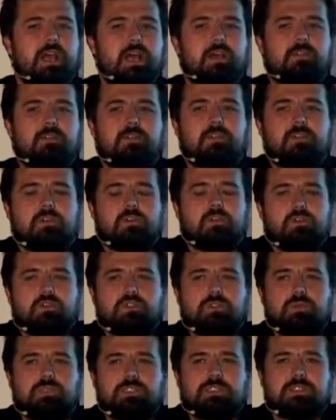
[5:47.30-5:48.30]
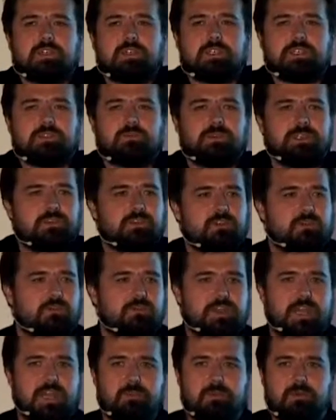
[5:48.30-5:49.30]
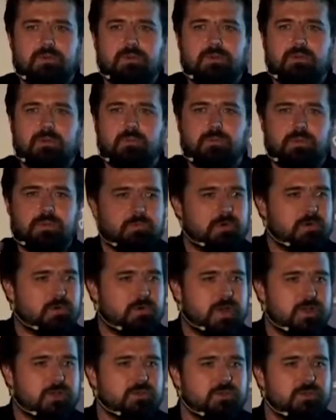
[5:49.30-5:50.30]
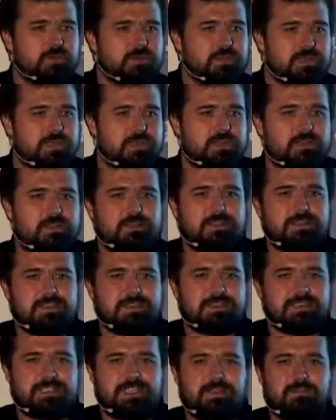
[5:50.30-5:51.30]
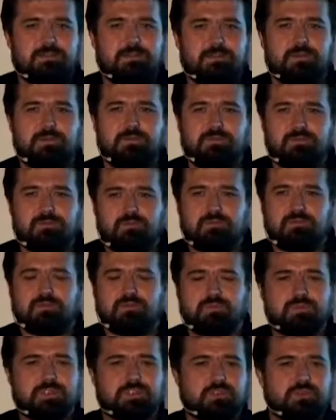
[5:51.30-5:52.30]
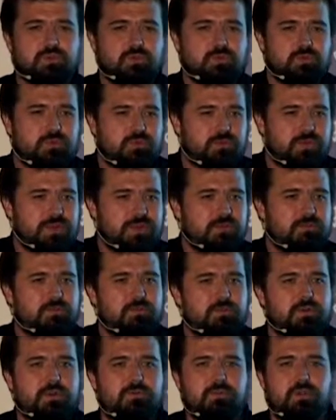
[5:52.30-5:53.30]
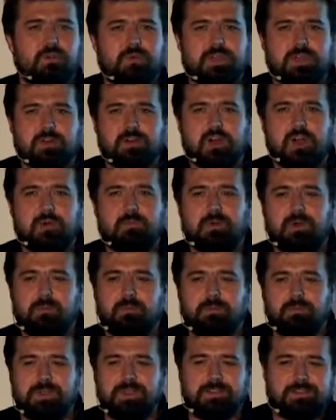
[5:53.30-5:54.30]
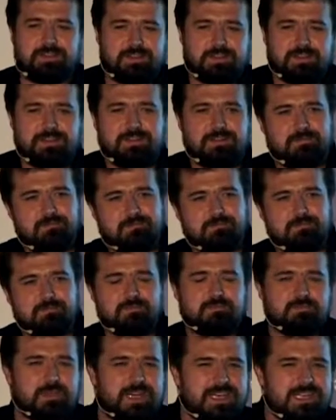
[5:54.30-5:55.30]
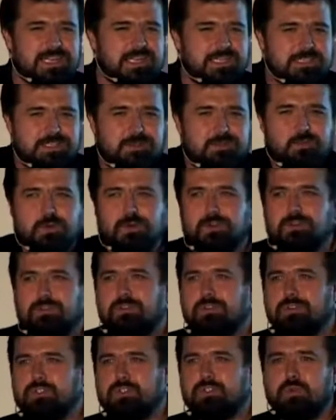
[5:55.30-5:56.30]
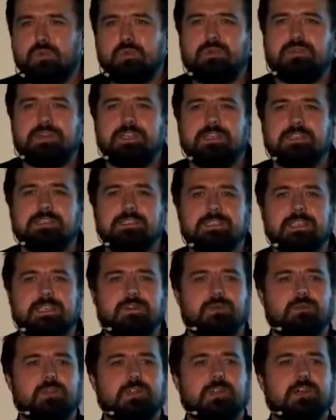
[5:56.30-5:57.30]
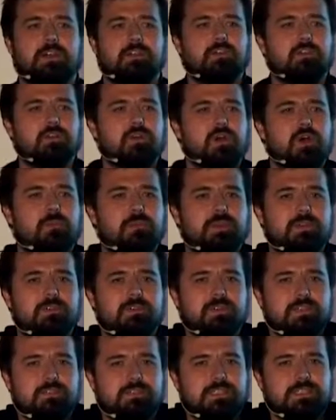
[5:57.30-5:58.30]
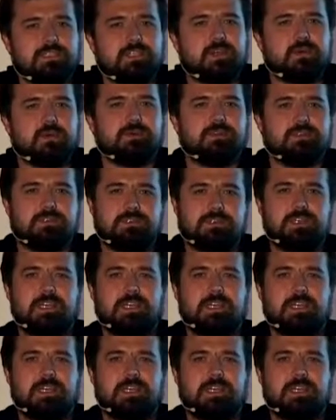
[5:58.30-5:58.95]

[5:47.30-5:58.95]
And do discuss with your neighbor or people around you, and see if 2, 3, 4 of you can come up with at least 1 or 2 things that you would like to comment on this code.